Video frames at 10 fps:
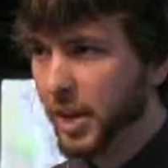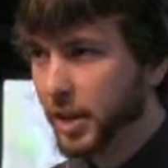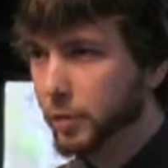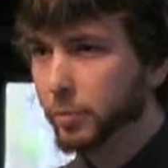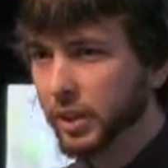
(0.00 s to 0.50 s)

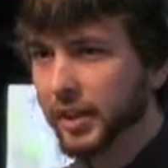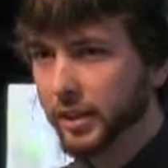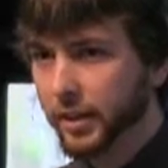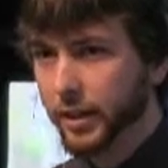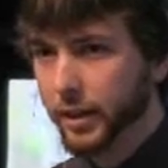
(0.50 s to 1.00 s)

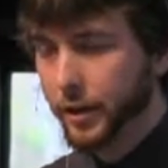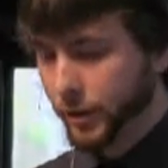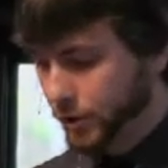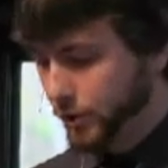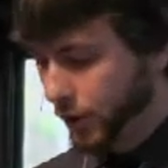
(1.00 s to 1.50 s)
incompletely
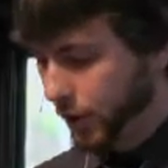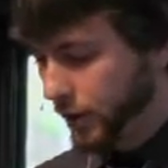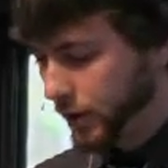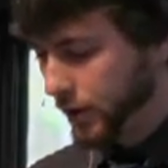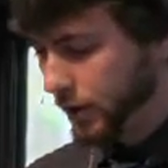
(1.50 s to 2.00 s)
understood.